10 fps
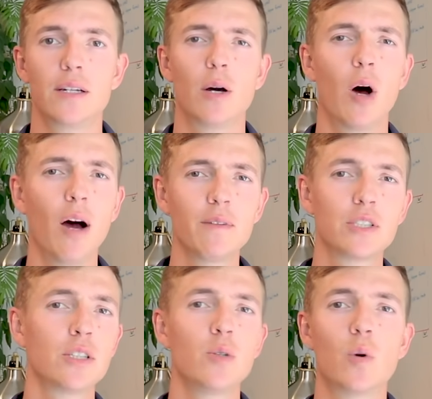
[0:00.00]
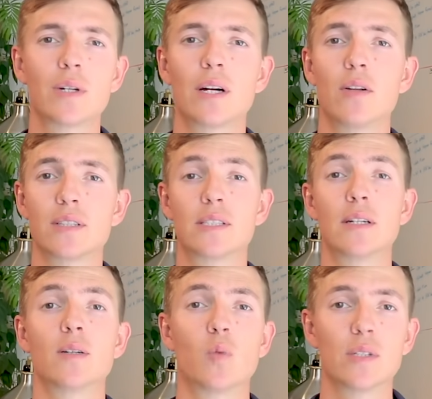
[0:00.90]
Now, obviously, you won't get all this
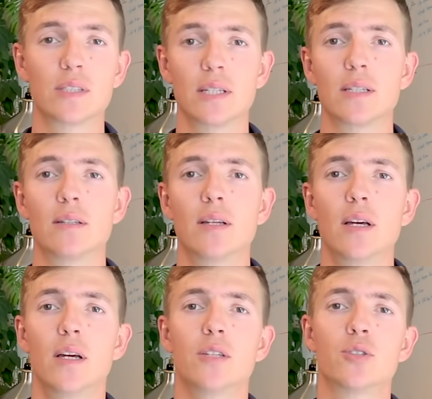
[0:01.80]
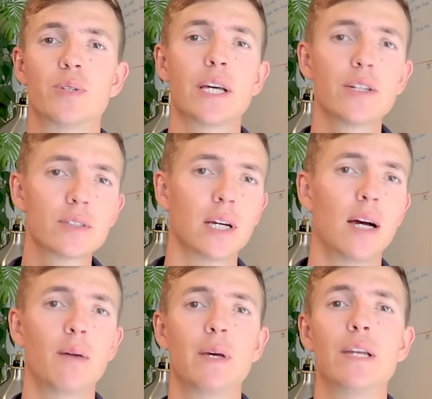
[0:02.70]
done in one sitting. So take your
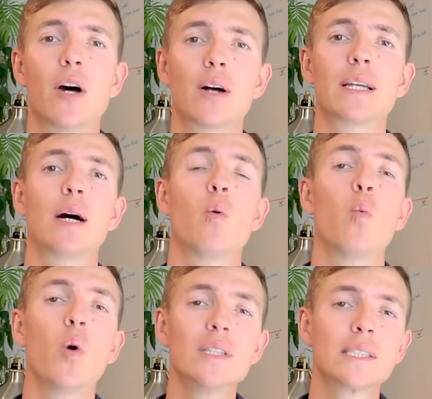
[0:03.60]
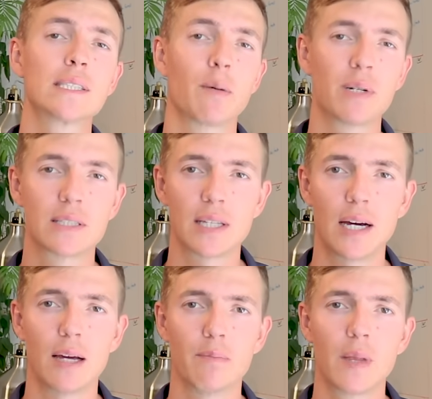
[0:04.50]
time and knock it out one step at a
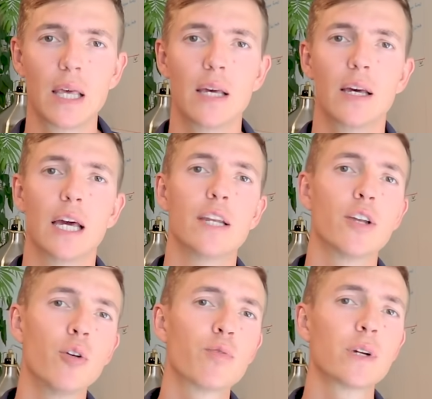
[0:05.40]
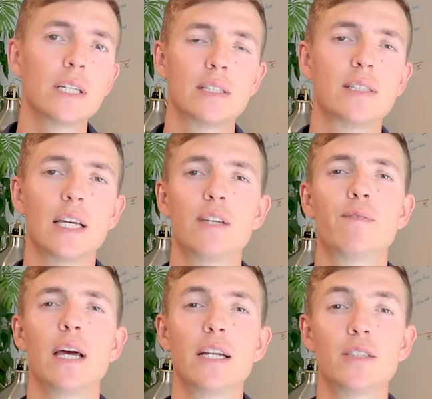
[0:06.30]
time. And don't forget to take
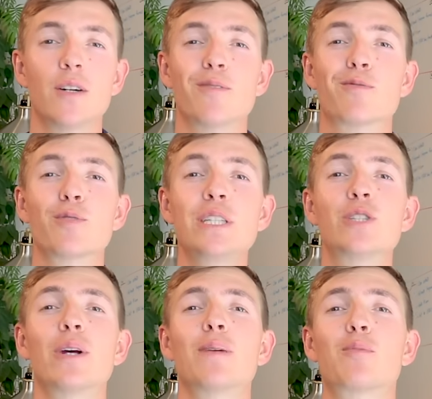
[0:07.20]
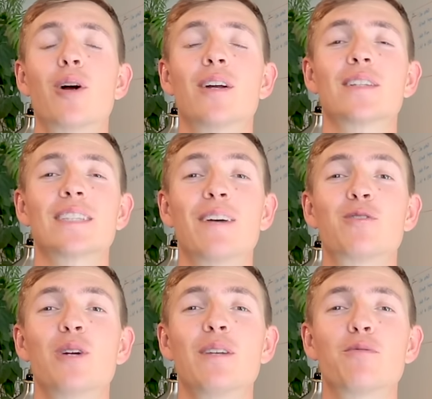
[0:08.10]
advantage of the free training products I've
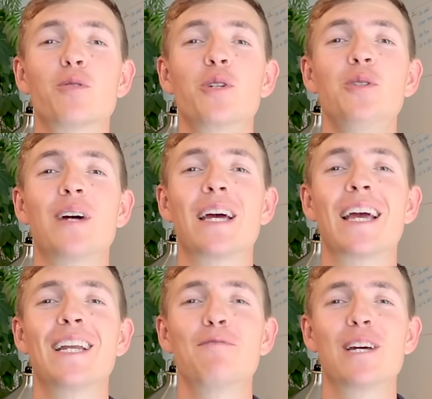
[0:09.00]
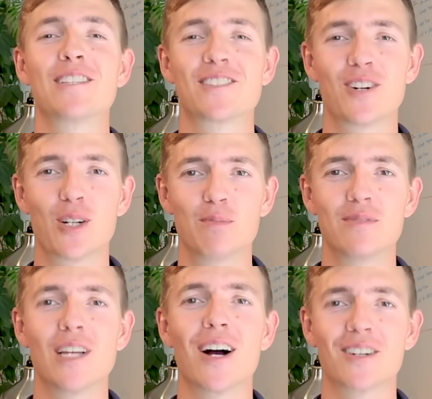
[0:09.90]
created for you at
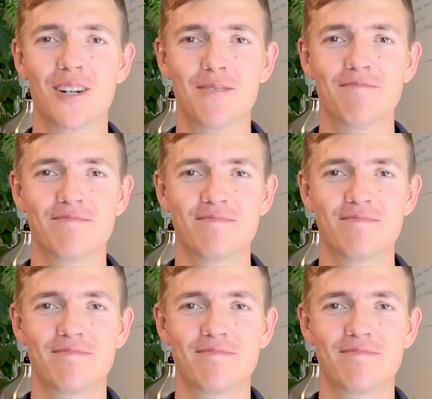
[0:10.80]
handymanstartup.com.